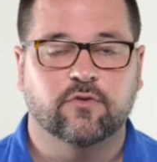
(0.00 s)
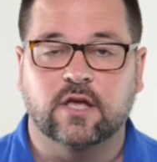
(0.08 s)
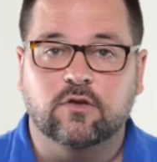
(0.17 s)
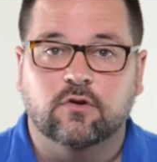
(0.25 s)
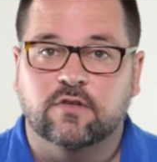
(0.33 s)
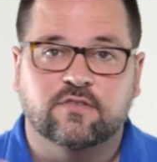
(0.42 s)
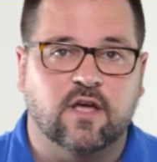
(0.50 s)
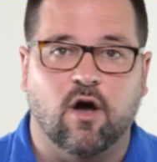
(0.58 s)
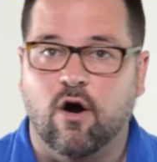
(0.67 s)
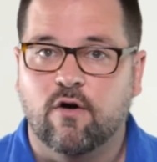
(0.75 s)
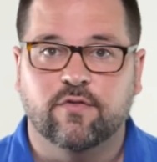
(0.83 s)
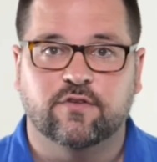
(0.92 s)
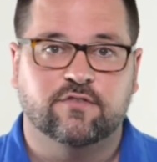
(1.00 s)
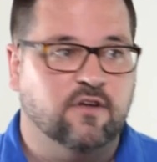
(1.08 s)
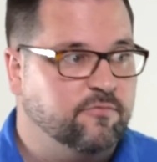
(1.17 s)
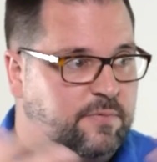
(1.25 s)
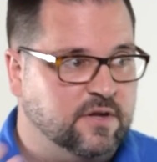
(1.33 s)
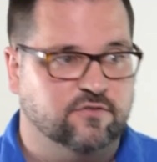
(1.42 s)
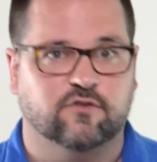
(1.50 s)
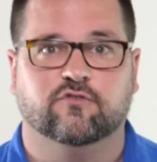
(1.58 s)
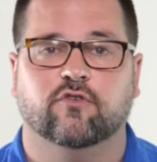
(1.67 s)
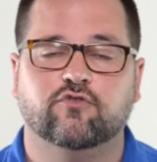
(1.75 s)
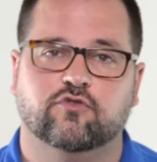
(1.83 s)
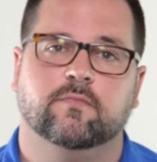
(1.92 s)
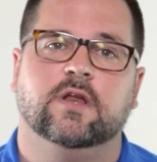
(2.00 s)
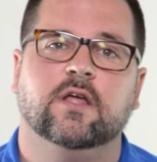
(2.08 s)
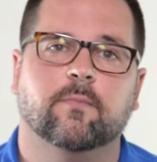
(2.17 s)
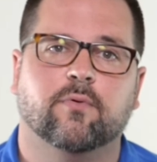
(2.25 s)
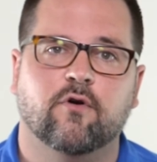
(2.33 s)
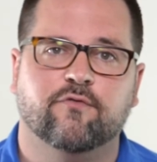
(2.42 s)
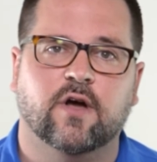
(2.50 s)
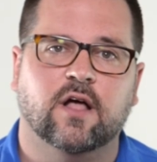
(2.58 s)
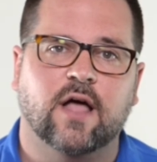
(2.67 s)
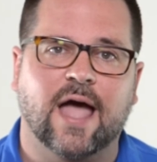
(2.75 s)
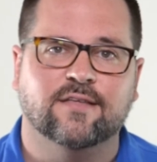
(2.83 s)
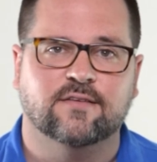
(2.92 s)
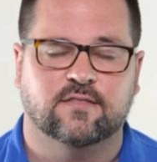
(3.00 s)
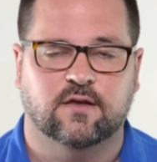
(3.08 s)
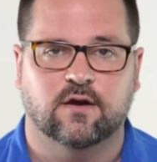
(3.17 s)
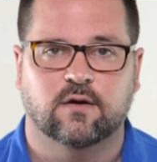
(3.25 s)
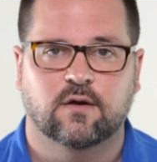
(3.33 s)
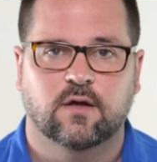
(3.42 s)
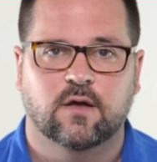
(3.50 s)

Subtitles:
Like you can say all this stuff because their social media profile has it there.